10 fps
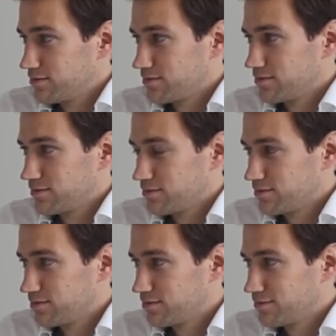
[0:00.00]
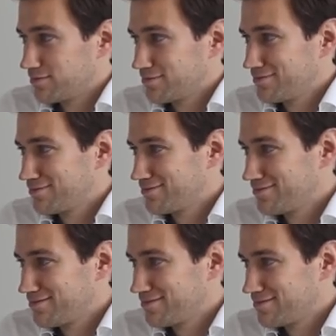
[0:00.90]

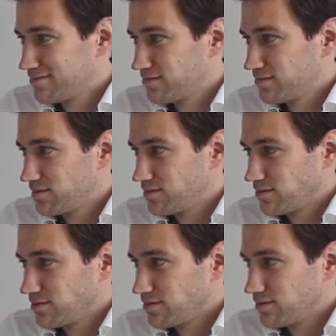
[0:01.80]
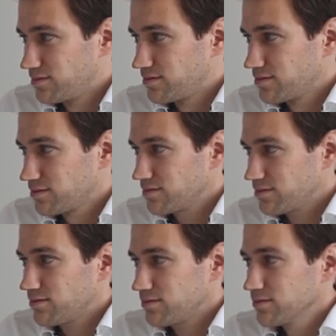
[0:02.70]

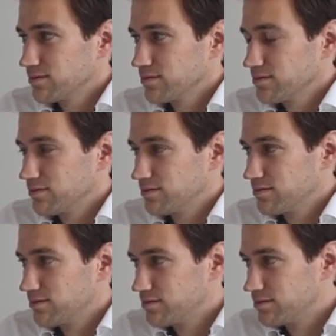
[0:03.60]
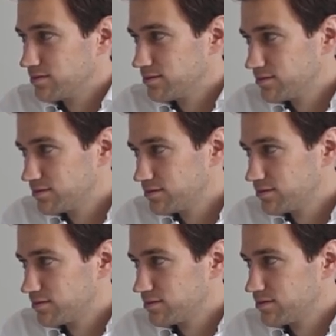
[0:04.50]

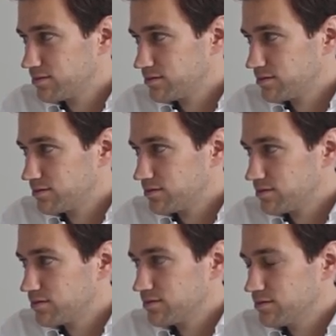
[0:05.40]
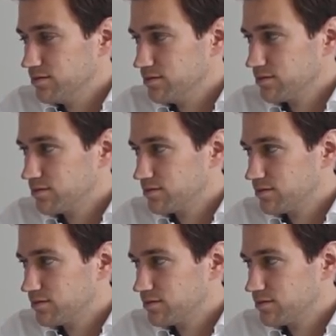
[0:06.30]
(silent)